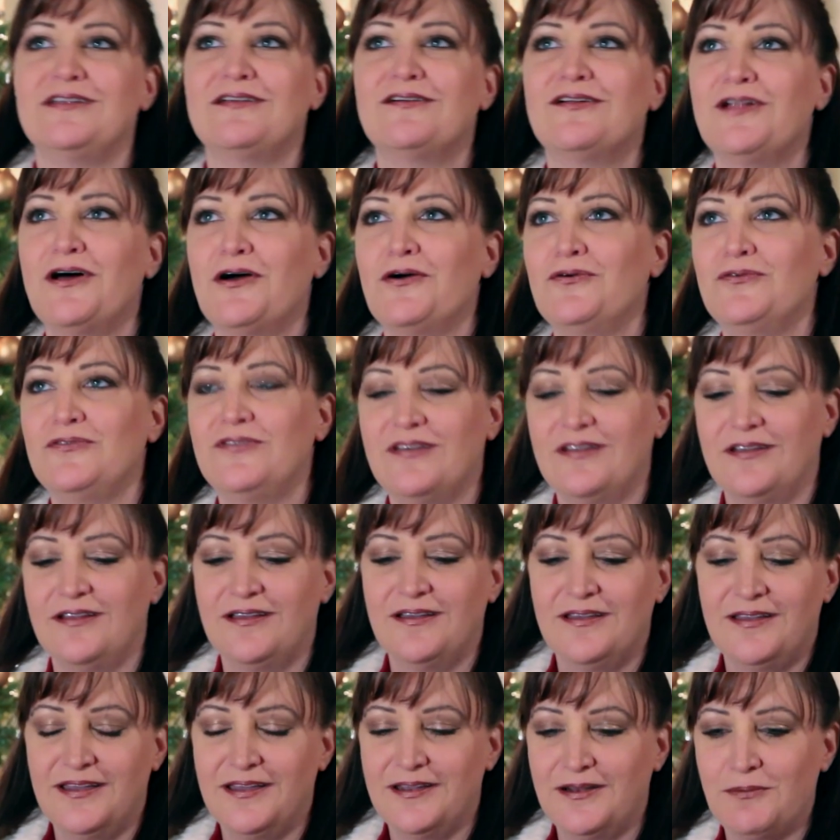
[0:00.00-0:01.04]
clothes
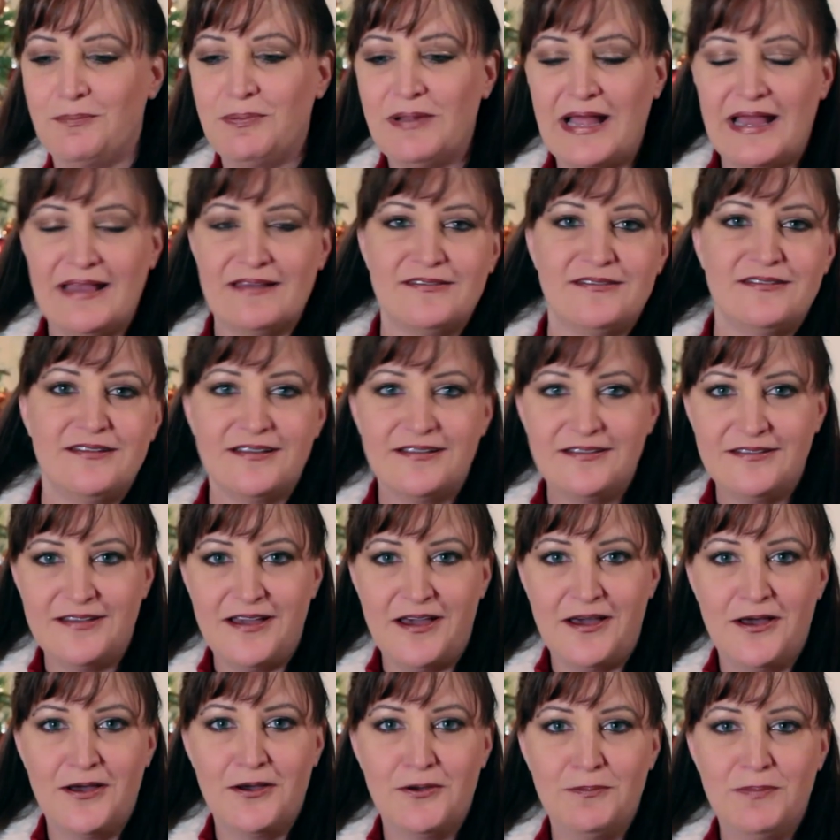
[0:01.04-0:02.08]
in a plastic
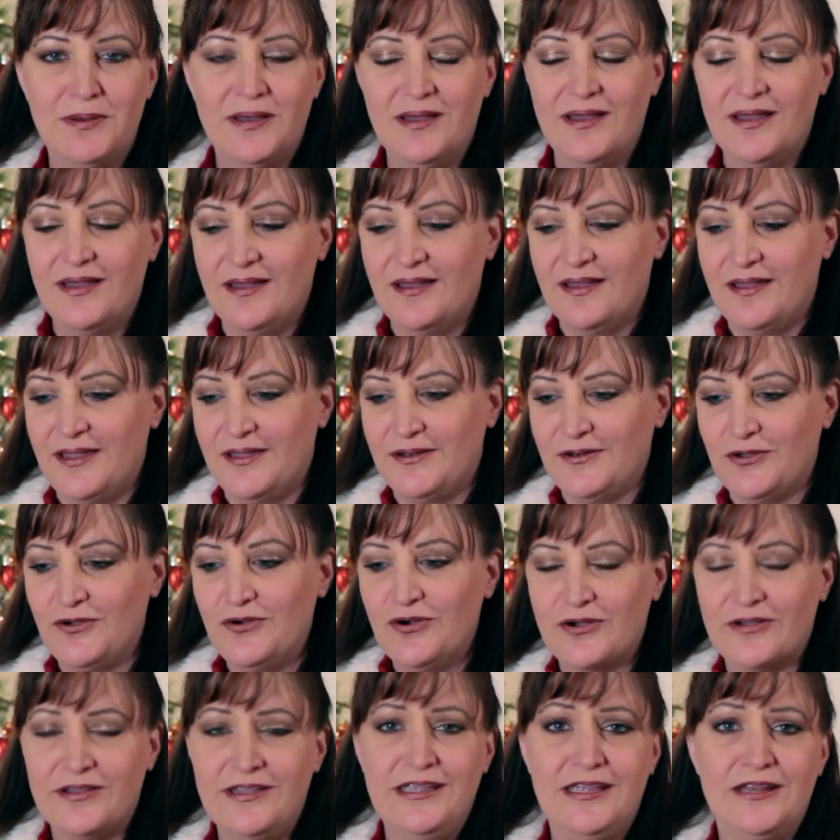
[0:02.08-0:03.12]
tub and
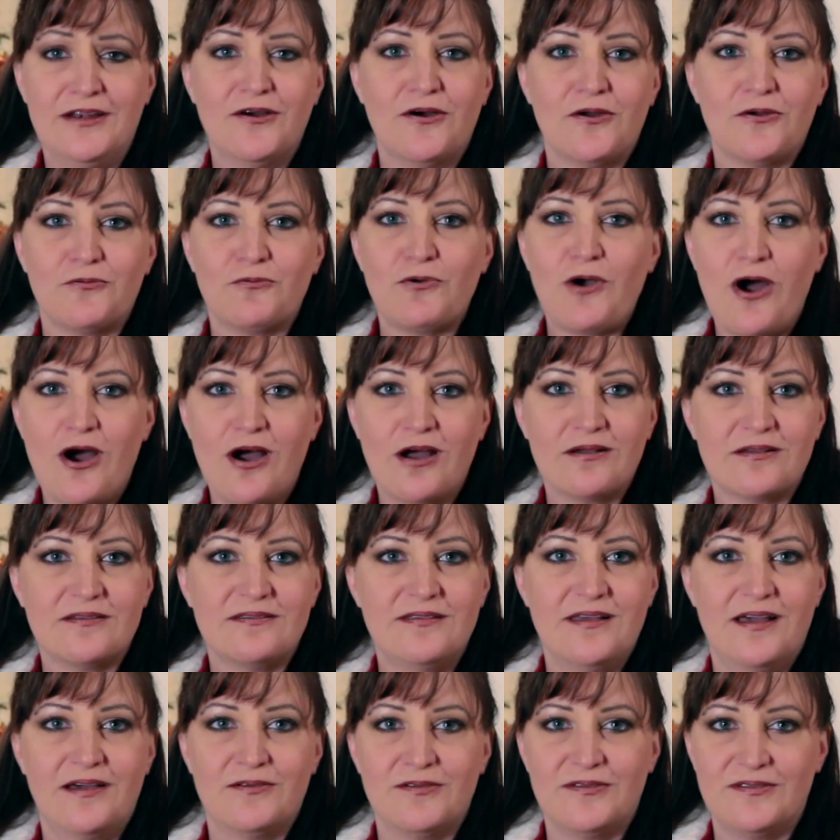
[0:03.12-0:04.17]
cooking on rocks
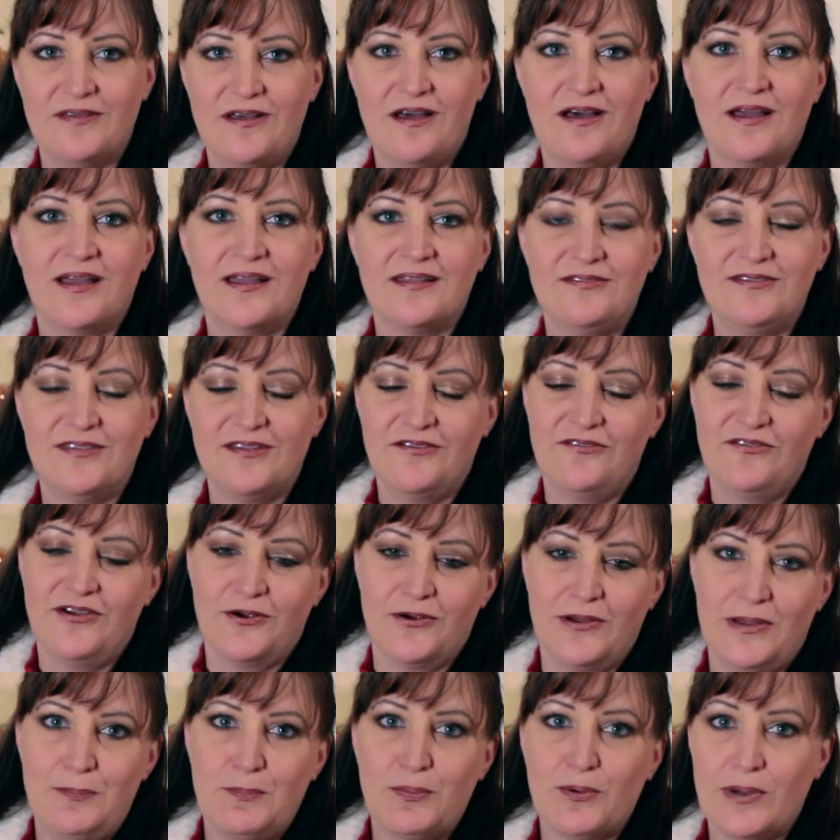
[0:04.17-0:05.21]
outside, so
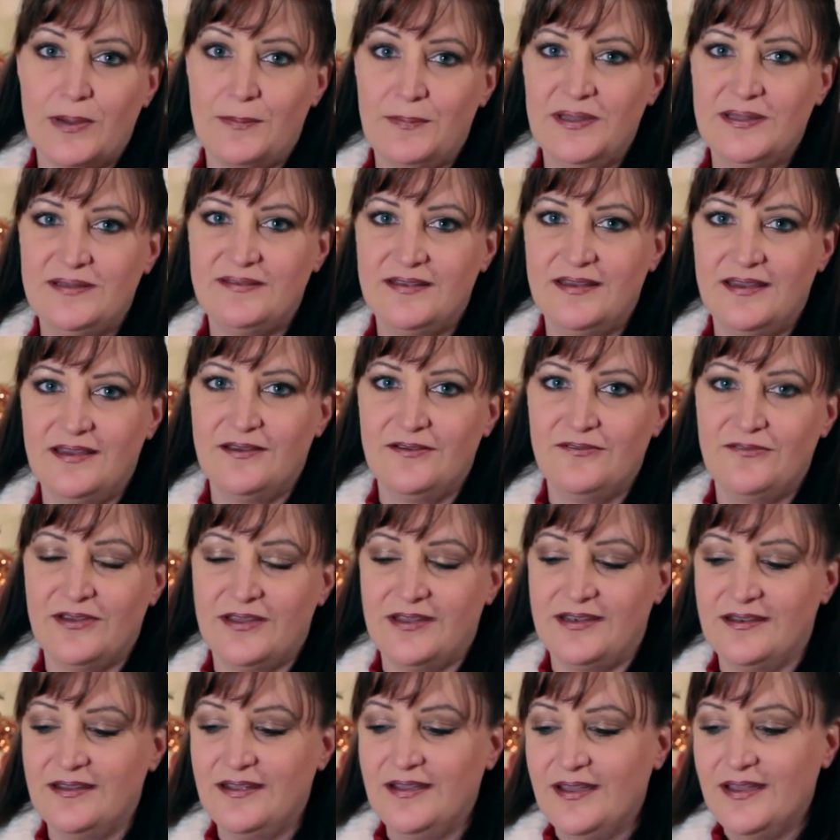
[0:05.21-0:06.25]
very primitive.
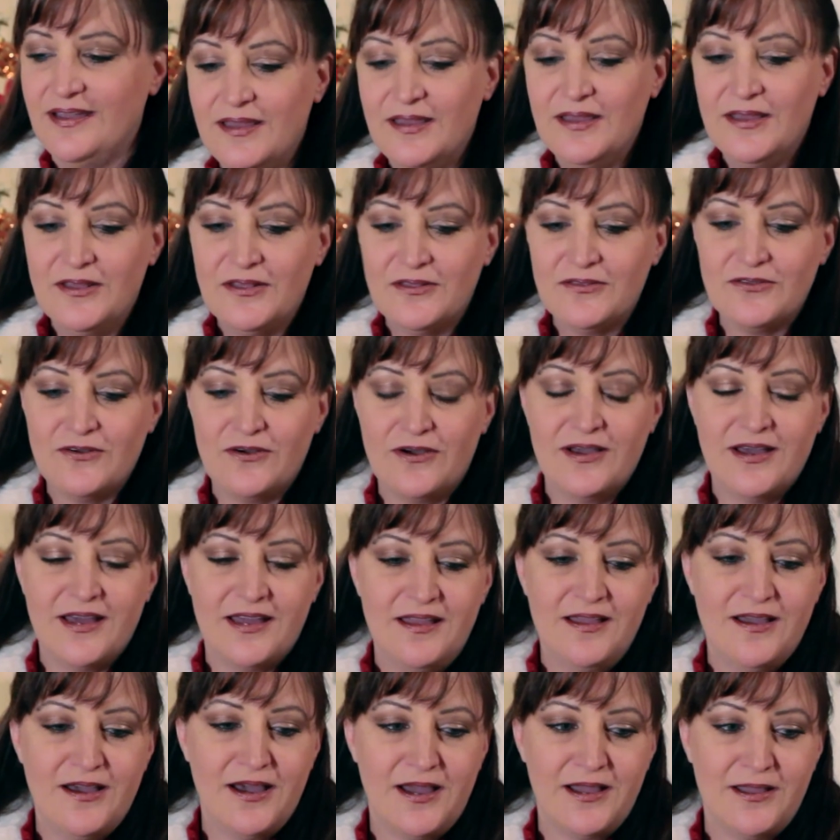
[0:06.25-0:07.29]
And so
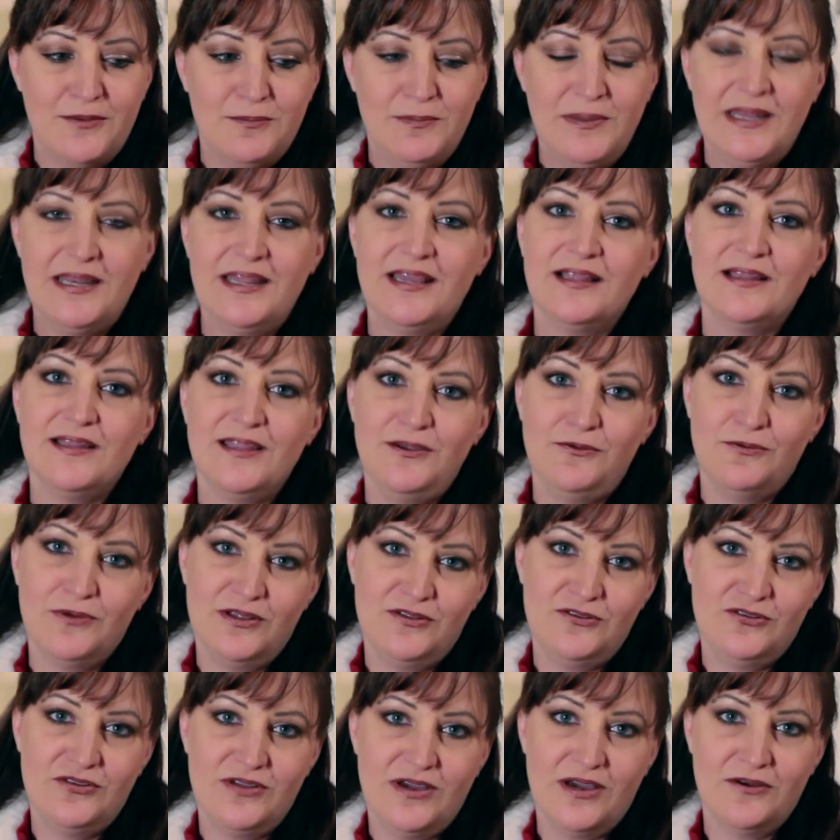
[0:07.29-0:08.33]
I immediately
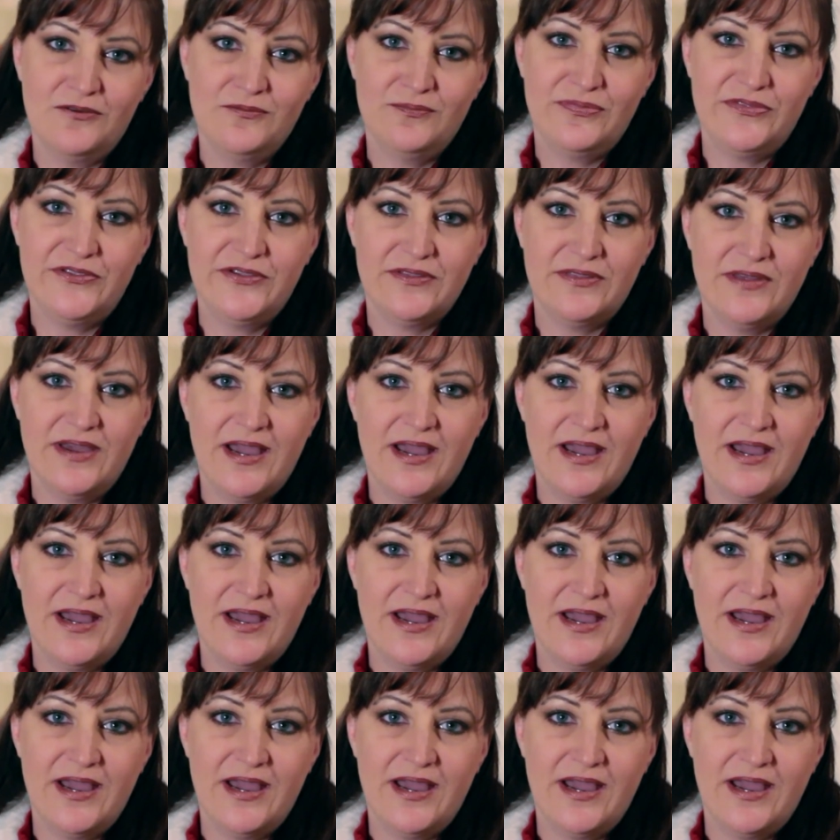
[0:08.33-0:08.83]
reached out to the